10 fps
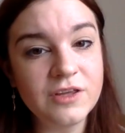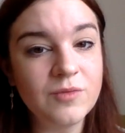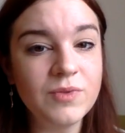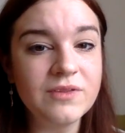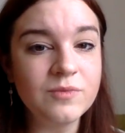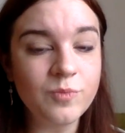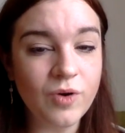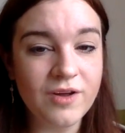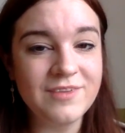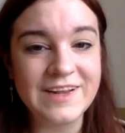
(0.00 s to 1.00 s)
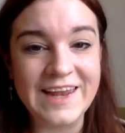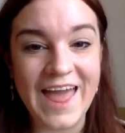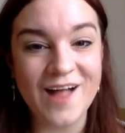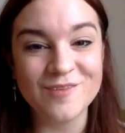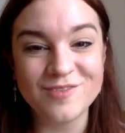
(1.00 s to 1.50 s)
can be surprisingly
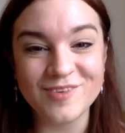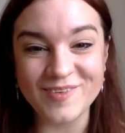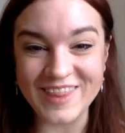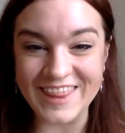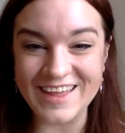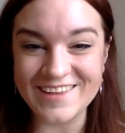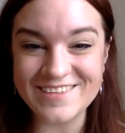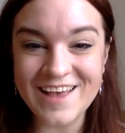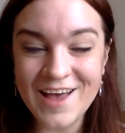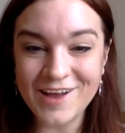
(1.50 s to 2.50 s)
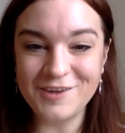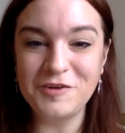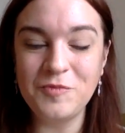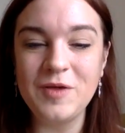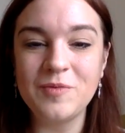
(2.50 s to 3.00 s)
helpful with this. A lot
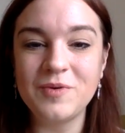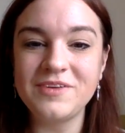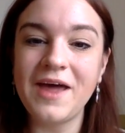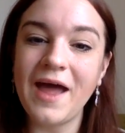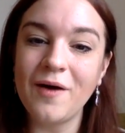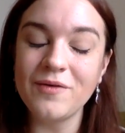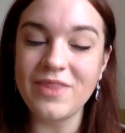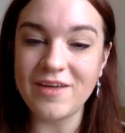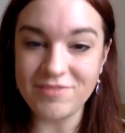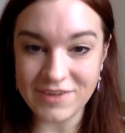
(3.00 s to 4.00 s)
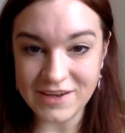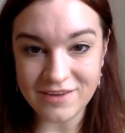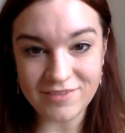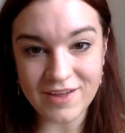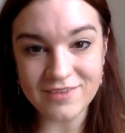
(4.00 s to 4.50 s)
of people wonder how their feet
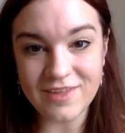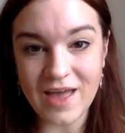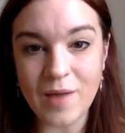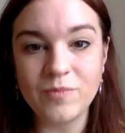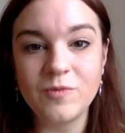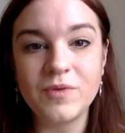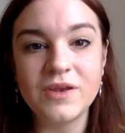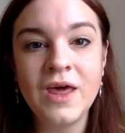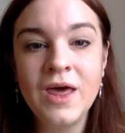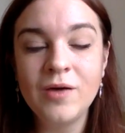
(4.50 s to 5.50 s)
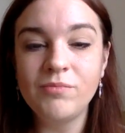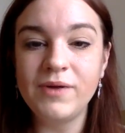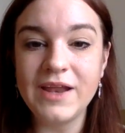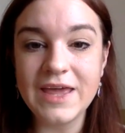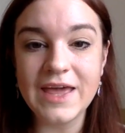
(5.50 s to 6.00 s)
affects their abdomen,
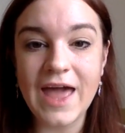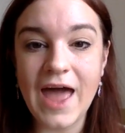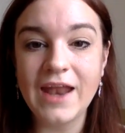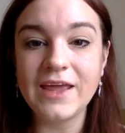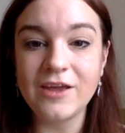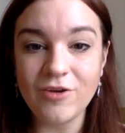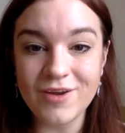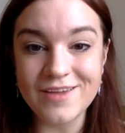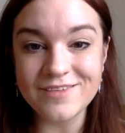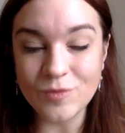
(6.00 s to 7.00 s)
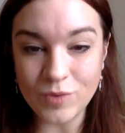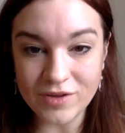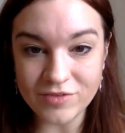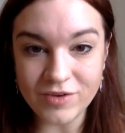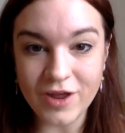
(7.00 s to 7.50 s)
but it can increase the
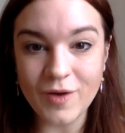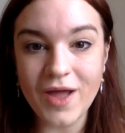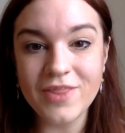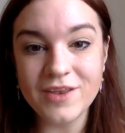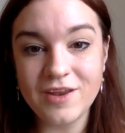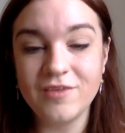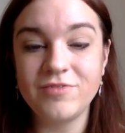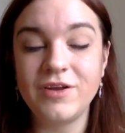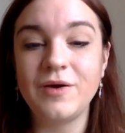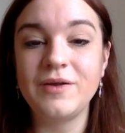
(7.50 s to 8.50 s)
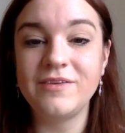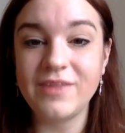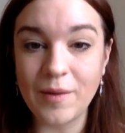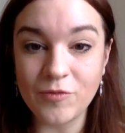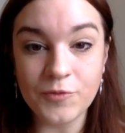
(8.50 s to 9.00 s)
blood flow and the nerve flow into the
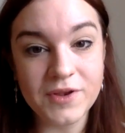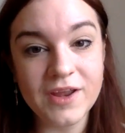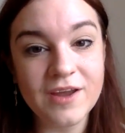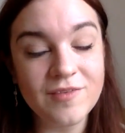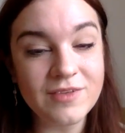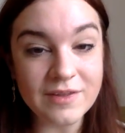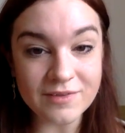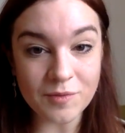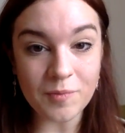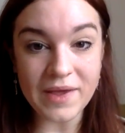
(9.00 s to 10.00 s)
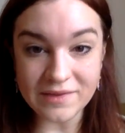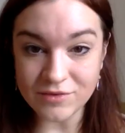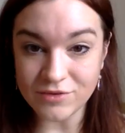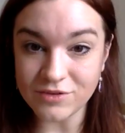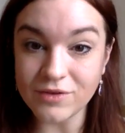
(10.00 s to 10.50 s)
abdomen, and I've seen some amazing
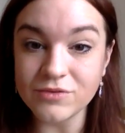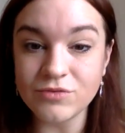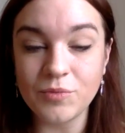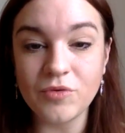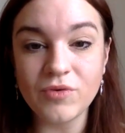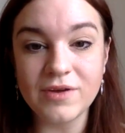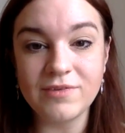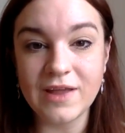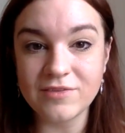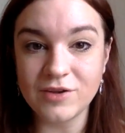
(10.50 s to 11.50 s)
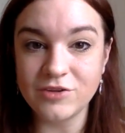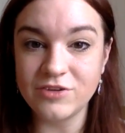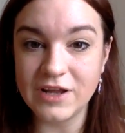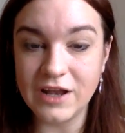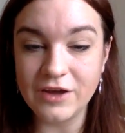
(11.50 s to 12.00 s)
results from
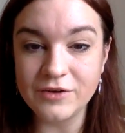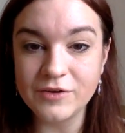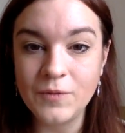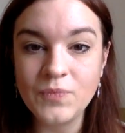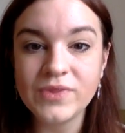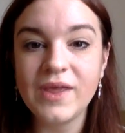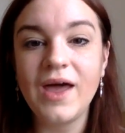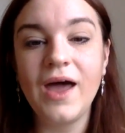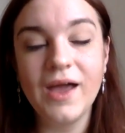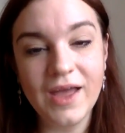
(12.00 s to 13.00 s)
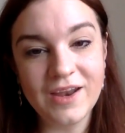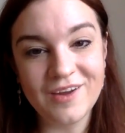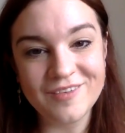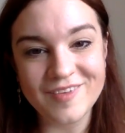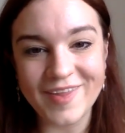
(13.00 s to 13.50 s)
reflexology alone. Again, I
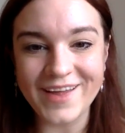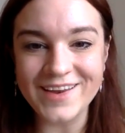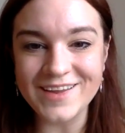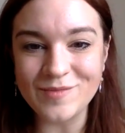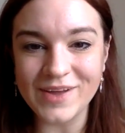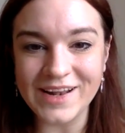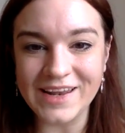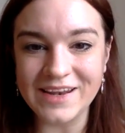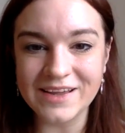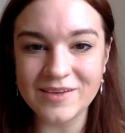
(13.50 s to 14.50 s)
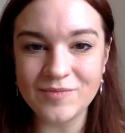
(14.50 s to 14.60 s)
offer that in my clinic.